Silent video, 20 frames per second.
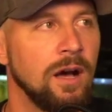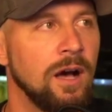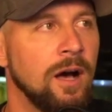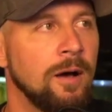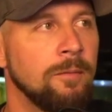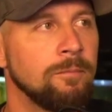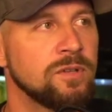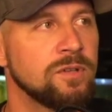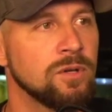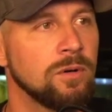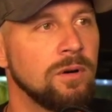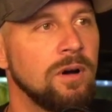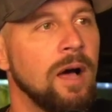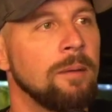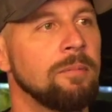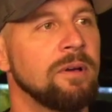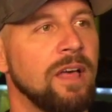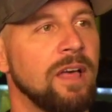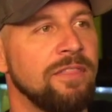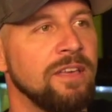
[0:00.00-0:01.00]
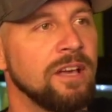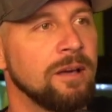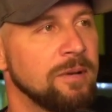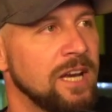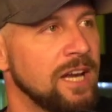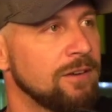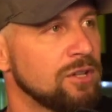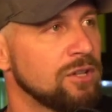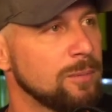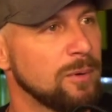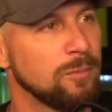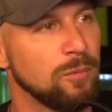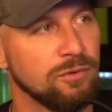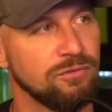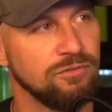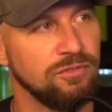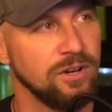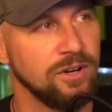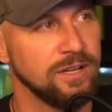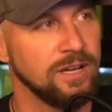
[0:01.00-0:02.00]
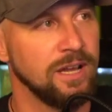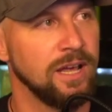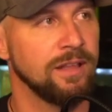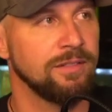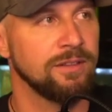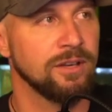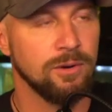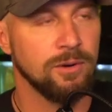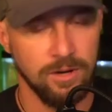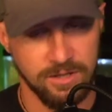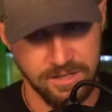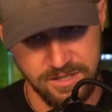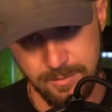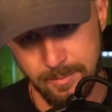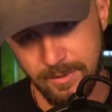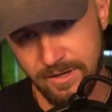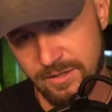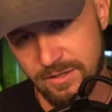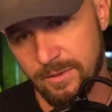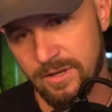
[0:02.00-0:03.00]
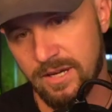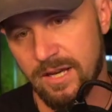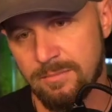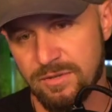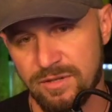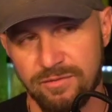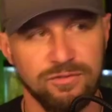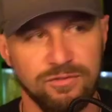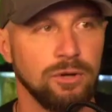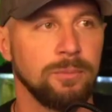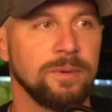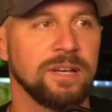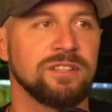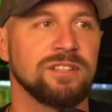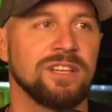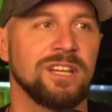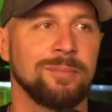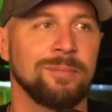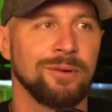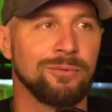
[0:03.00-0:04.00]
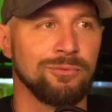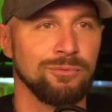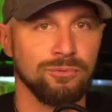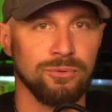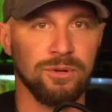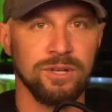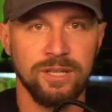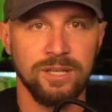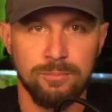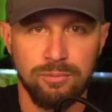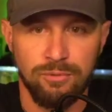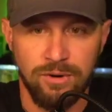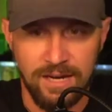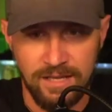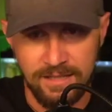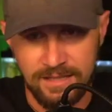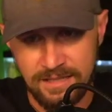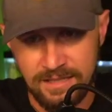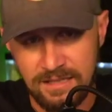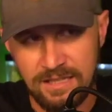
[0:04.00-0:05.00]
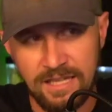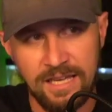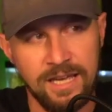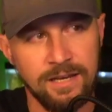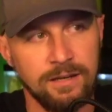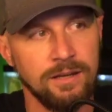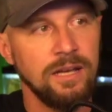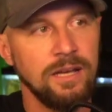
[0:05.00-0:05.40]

So I think I'm going to have a little bit more fun at the aquatic experience when it comes to filming. It's going to be really brightly lit.